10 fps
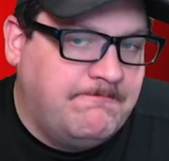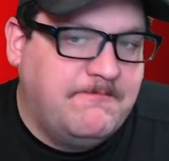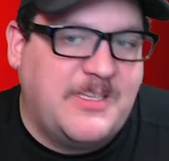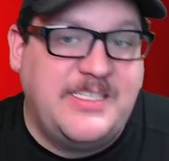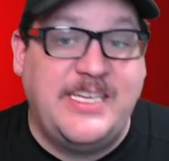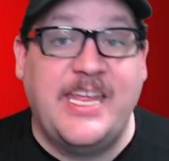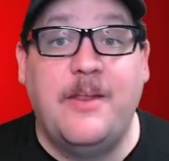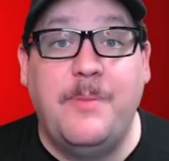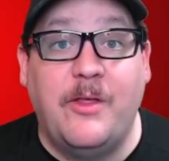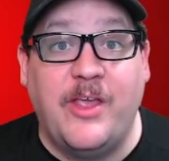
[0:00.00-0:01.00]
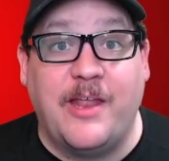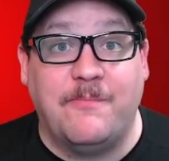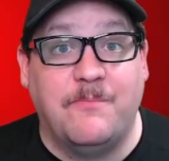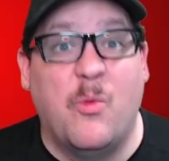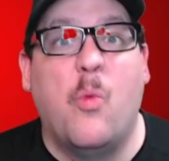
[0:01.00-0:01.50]
does it need to hit $1 billion?
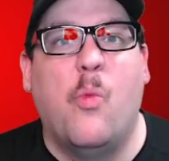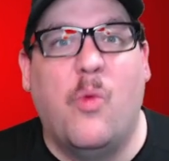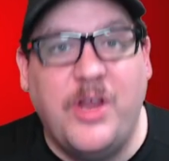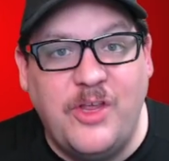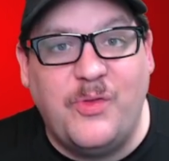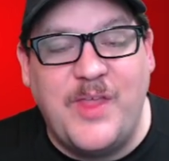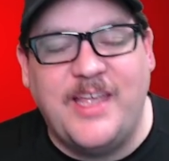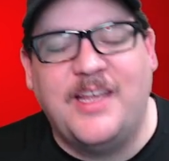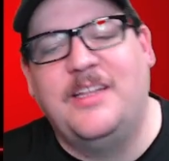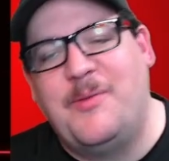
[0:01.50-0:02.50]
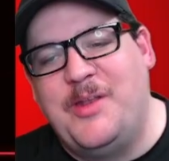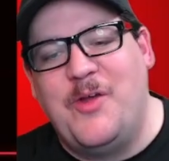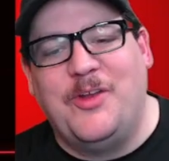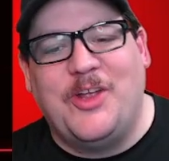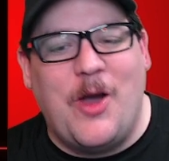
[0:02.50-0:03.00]
What do you think? Let me
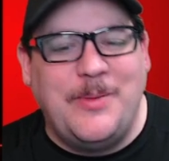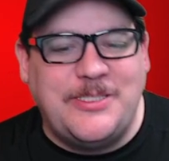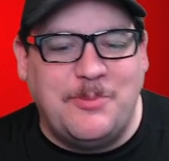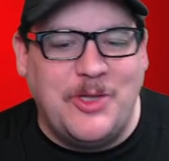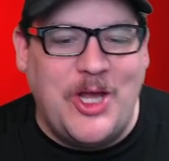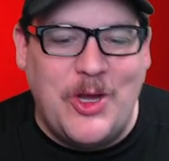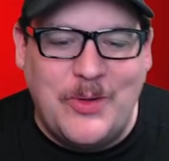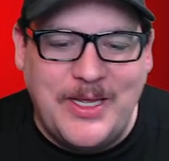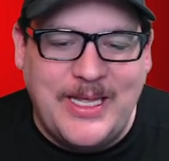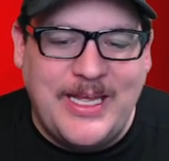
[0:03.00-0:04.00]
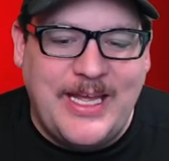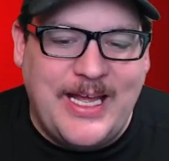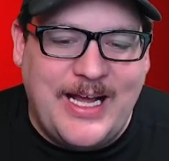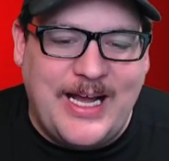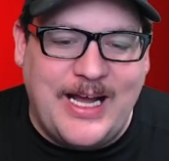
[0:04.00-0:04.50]
know in the comments below.
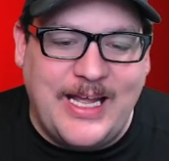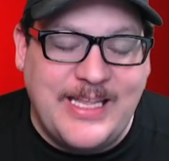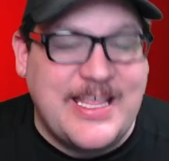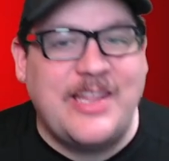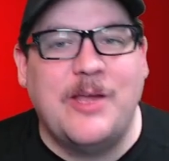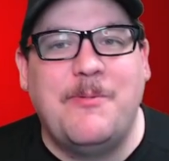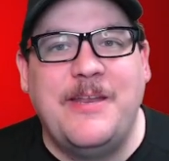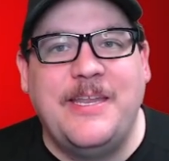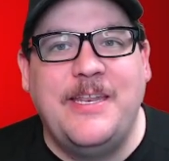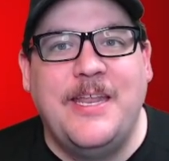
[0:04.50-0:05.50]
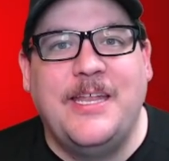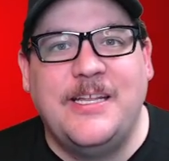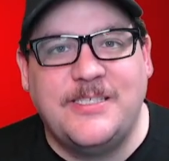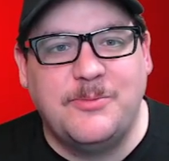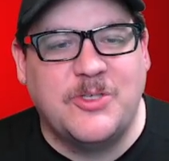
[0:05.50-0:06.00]
Hit that like button,
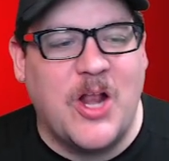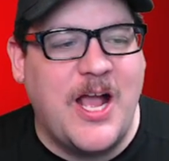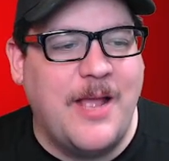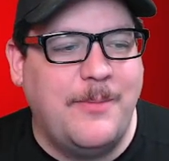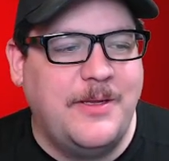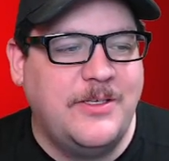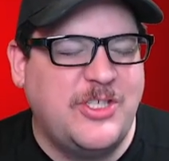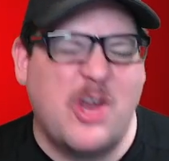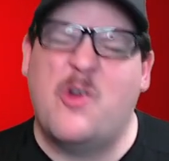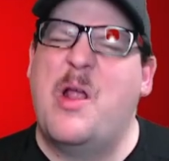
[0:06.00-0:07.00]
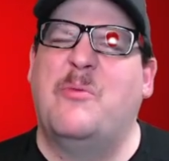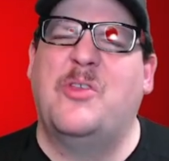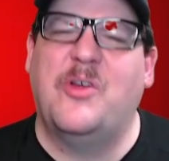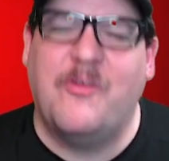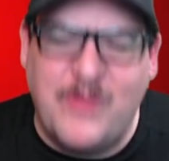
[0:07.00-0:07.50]
hit subscribe, share it around with
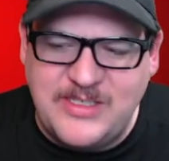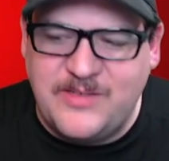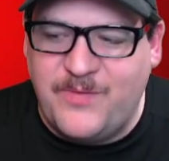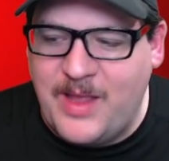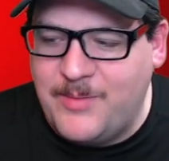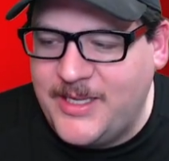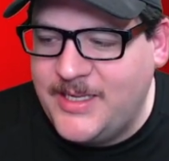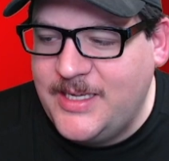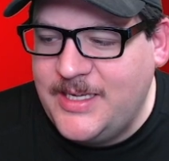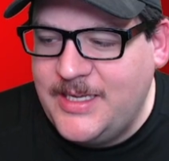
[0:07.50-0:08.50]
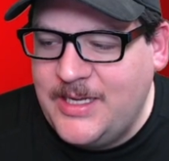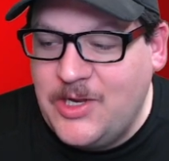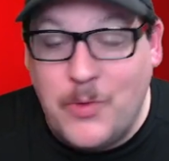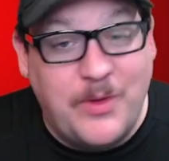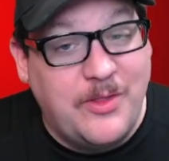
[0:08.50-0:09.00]
all your friends and family.
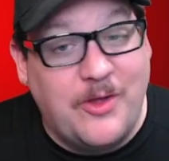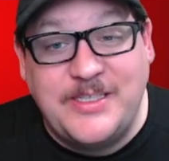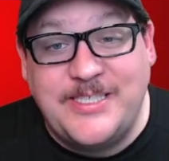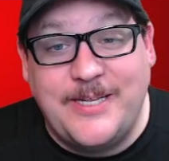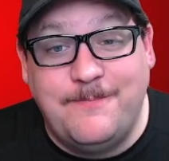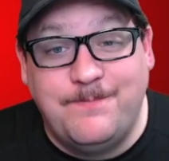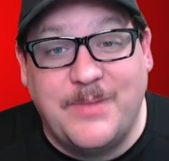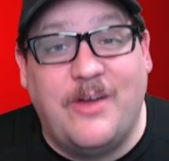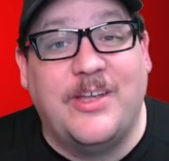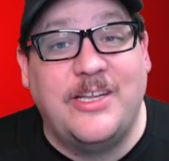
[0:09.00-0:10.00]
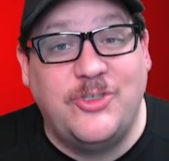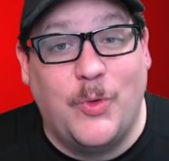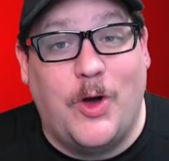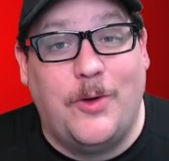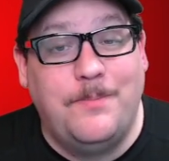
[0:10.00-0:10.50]
With all that said, I'll catch you
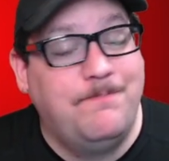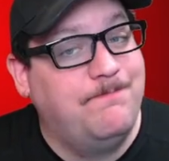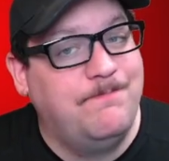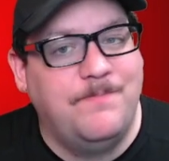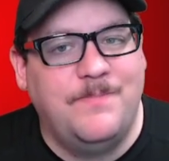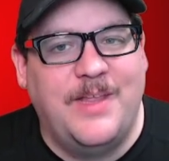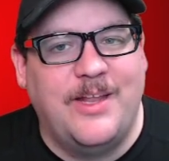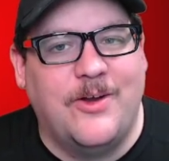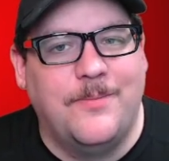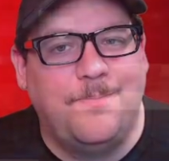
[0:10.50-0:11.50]
all later.